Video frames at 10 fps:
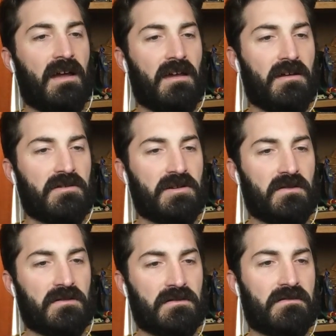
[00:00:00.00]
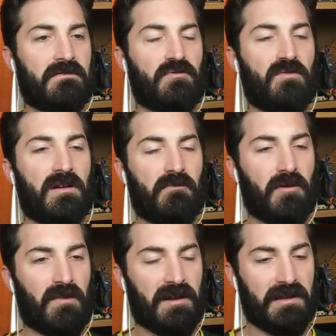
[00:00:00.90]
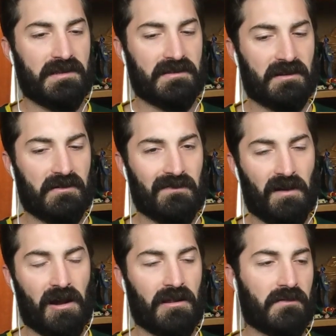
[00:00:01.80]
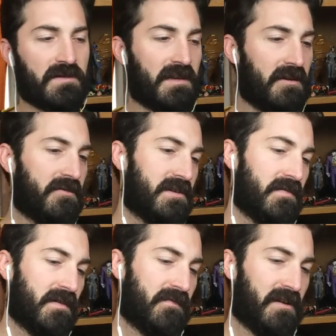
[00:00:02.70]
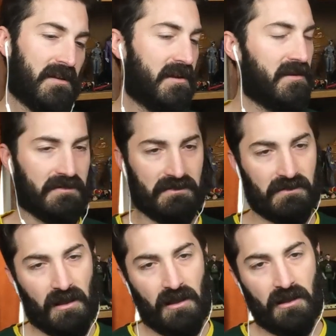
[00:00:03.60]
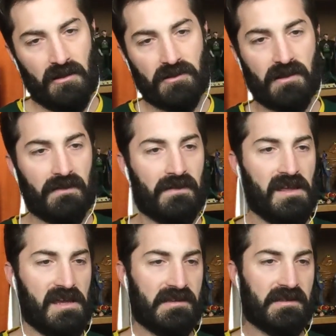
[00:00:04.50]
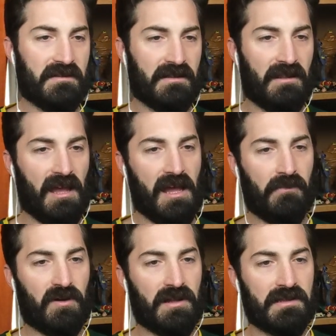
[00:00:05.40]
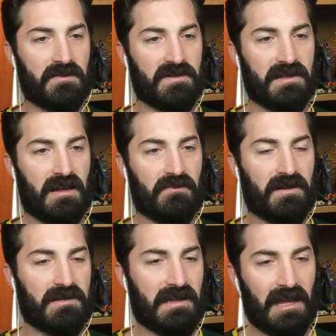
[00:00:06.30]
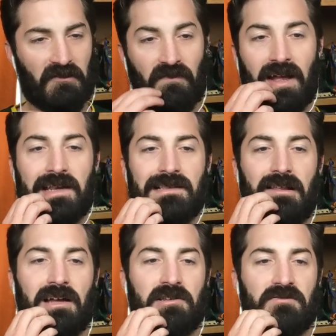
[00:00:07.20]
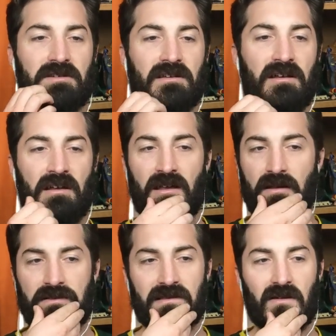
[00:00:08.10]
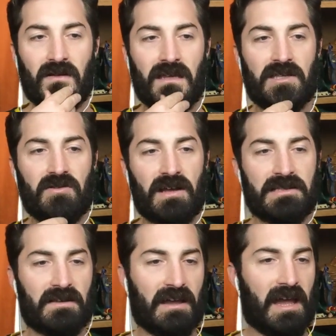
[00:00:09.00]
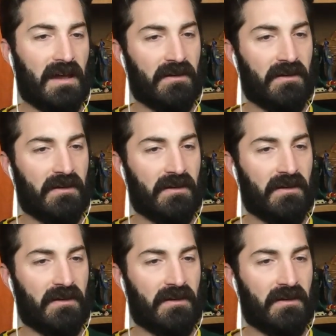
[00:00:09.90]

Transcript: And Joker reminisces, like, if Harley was here, she would have done it and done this and done that, but he's upset because he can't even find his laundry. And so he tries to,